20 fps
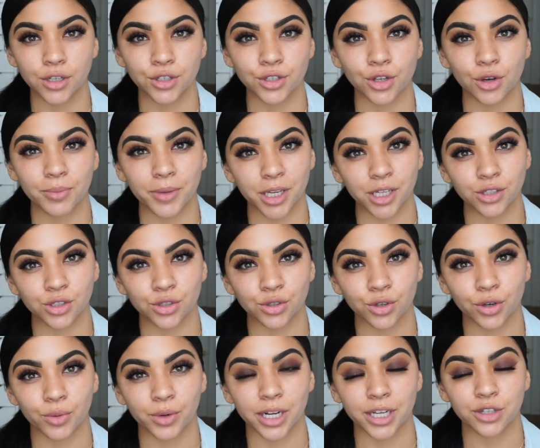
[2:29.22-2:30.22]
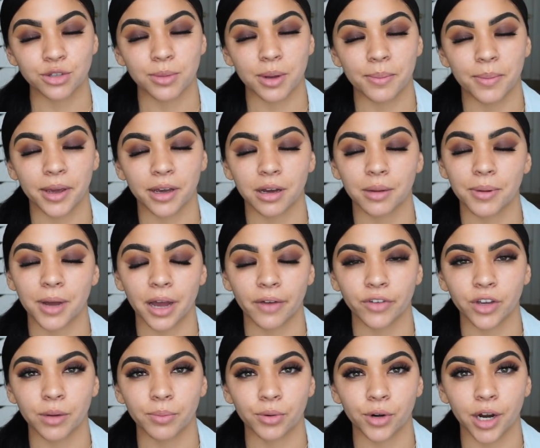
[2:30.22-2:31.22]
So making sure when I do my makeup,
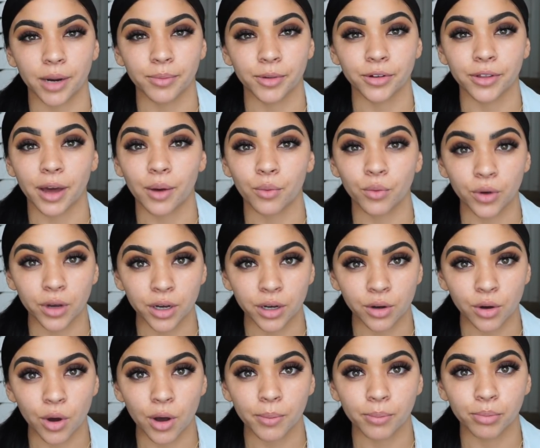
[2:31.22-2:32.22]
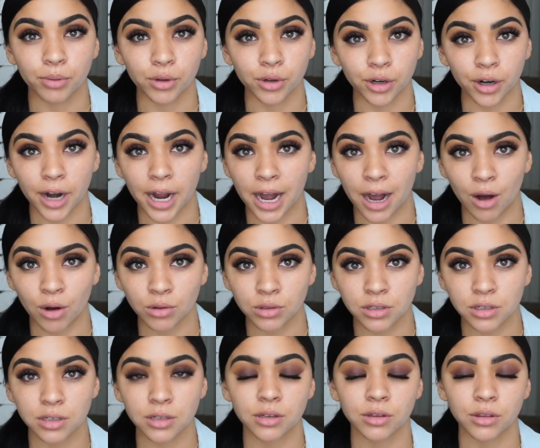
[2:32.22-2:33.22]
having a primer that will blur
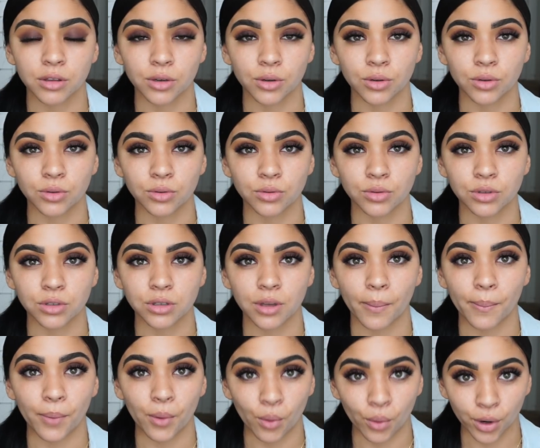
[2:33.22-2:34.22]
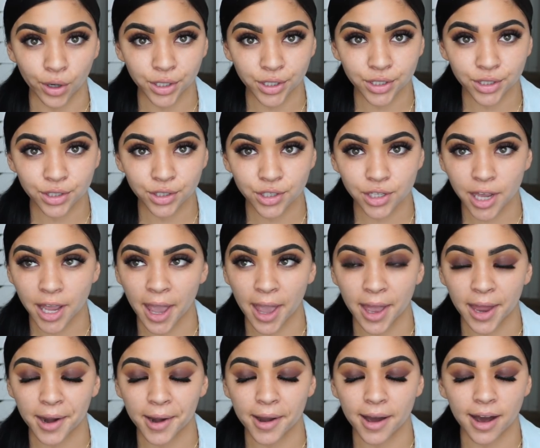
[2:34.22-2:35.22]
out those pores
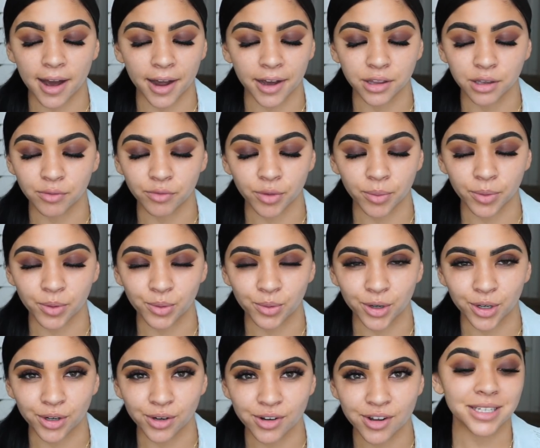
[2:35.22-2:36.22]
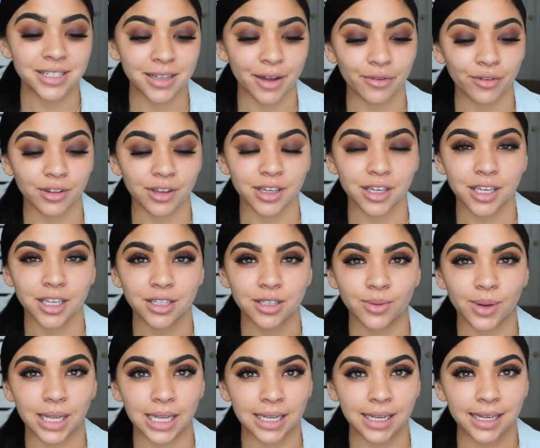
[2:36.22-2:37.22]
and hide them from the world is definitely key.
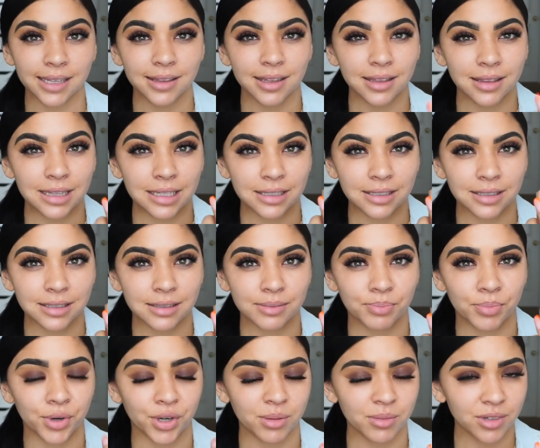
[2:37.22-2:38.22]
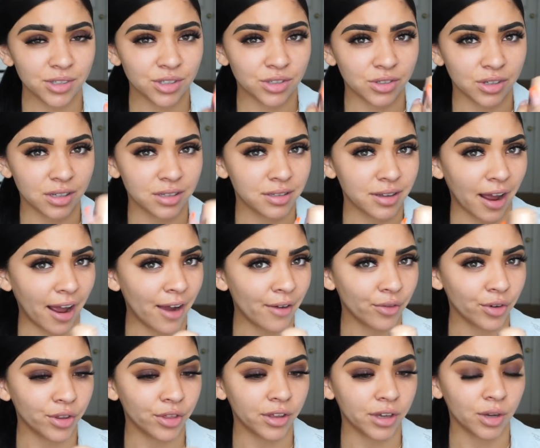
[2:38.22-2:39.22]
So I like that this pretty much does
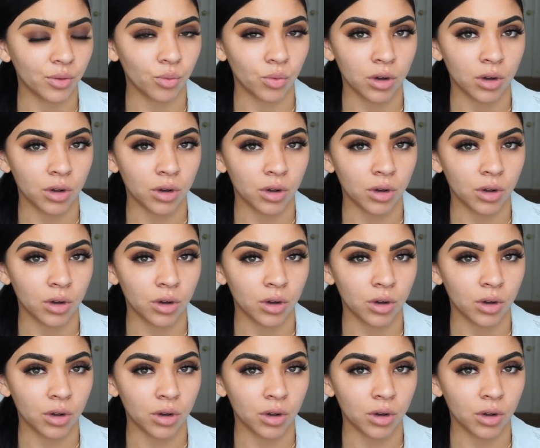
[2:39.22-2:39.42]
everything in